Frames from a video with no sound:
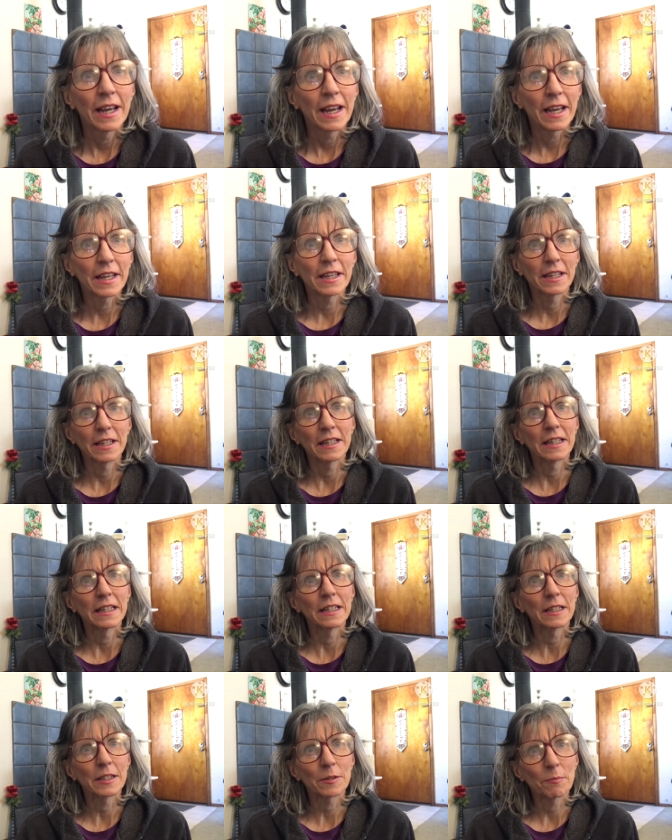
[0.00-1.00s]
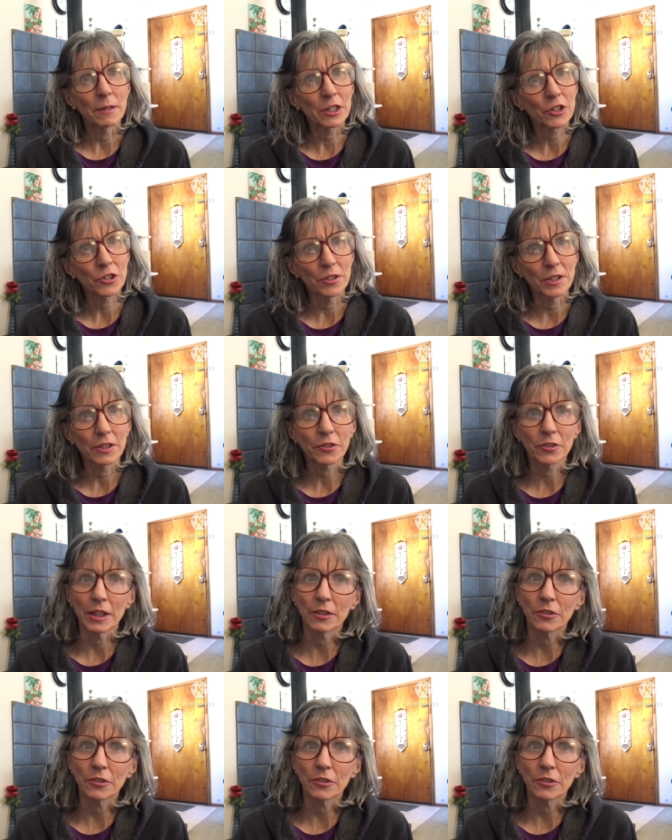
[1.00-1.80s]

And make sure to stay